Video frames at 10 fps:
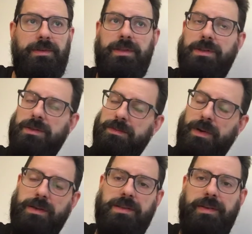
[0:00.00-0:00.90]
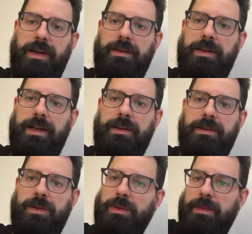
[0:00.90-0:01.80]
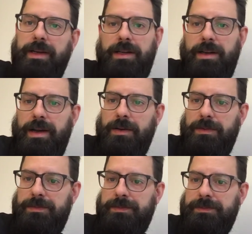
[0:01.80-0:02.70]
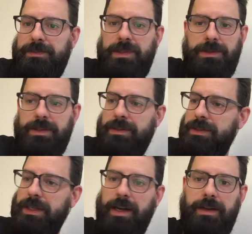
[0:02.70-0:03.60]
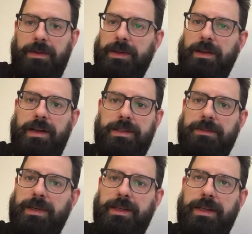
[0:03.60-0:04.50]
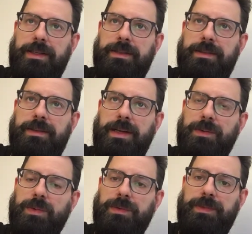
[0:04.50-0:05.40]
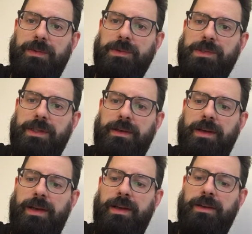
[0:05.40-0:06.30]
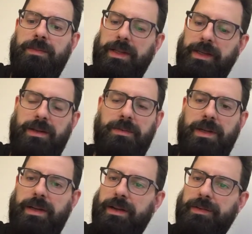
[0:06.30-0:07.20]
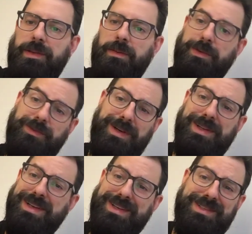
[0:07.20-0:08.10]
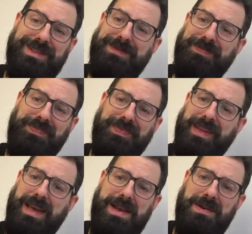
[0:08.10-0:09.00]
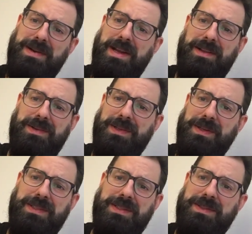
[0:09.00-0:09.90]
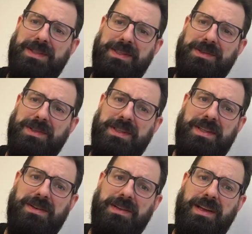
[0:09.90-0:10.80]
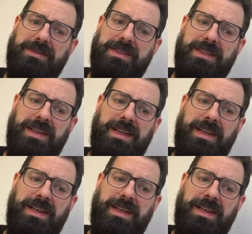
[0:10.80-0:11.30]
There's some parts of hair and nail that we might cut out. So just, you gotta come to class on Monday and we'll see. By the end of Monday, everything will be finalized. Hair and nail are the only two things really that are left.